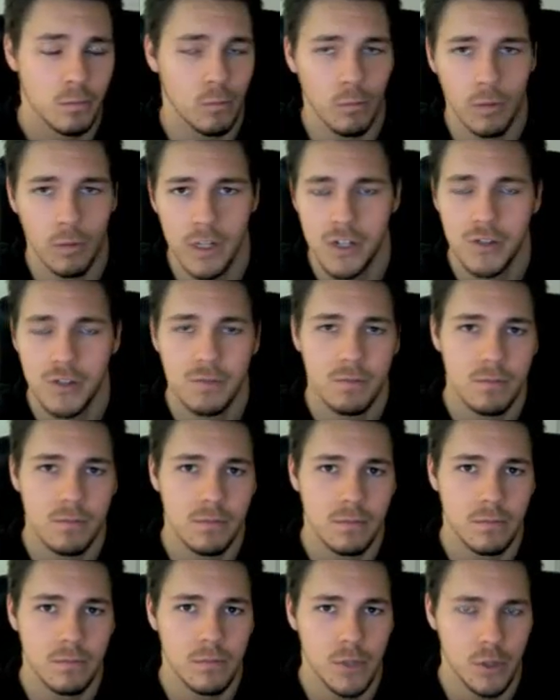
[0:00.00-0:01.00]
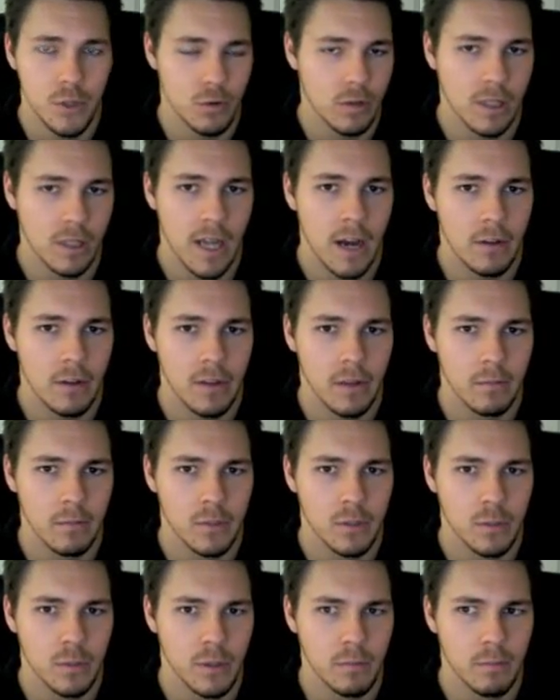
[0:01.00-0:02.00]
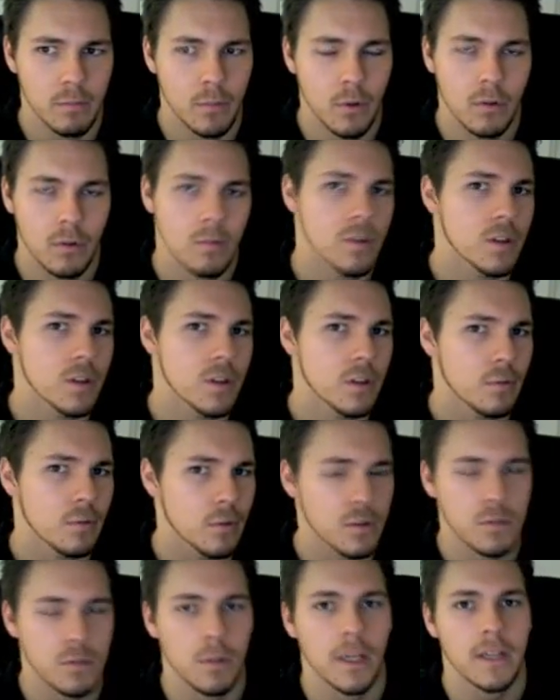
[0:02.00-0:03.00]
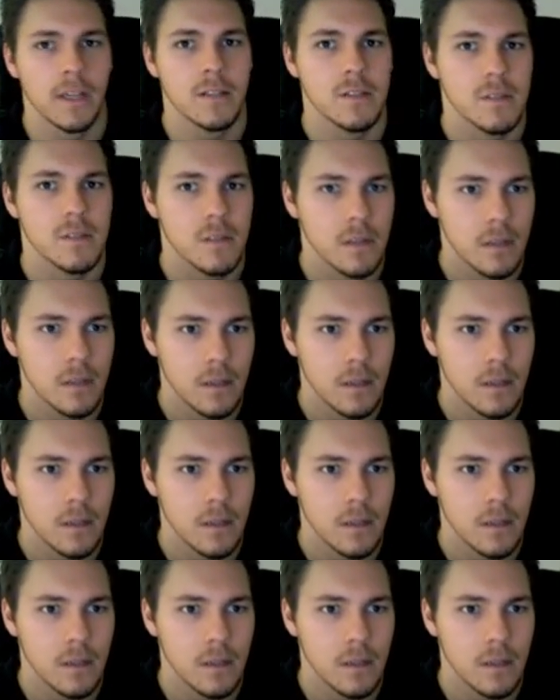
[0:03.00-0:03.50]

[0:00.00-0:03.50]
which you allowed them to be born with in the first place.